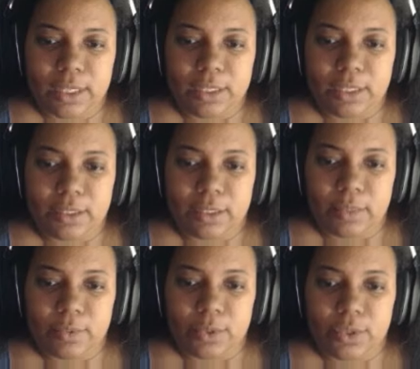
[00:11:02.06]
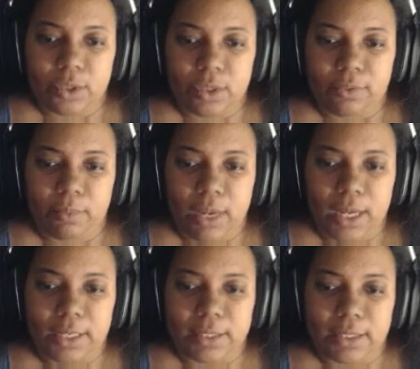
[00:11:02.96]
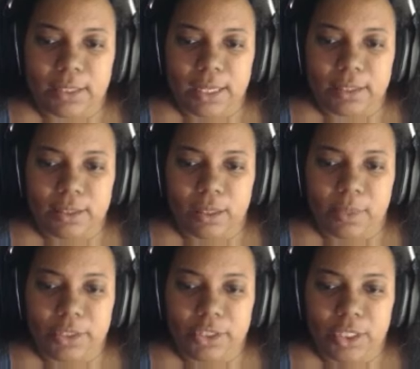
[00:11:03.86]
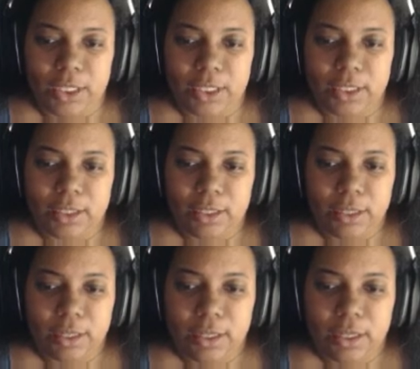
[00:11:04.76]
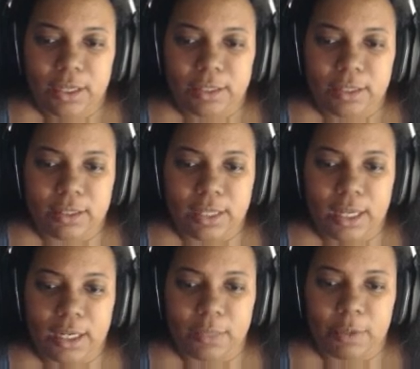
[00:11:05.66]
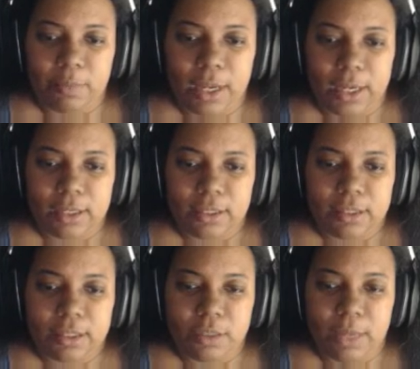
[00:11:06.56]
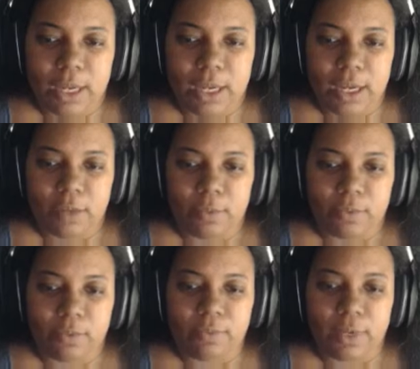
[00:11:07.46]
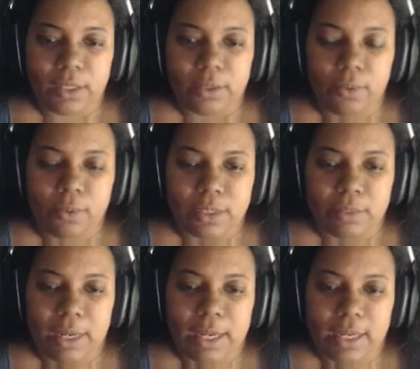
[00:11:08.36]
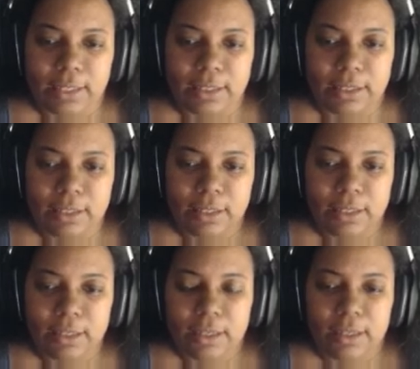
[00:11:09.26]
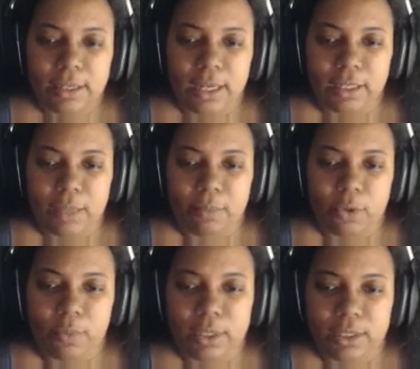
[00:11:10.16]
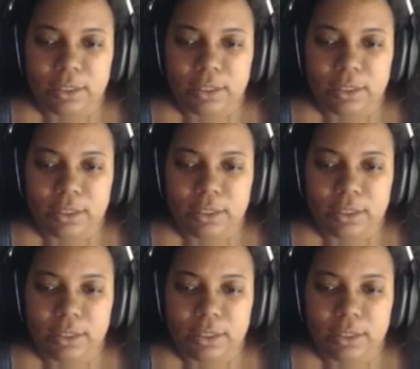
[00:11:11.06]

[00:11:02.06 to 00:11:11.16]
his lips were searching for mine as I danced on my cheek. He slid his hand up my back, touching my hair before finally holding my head. At that moment,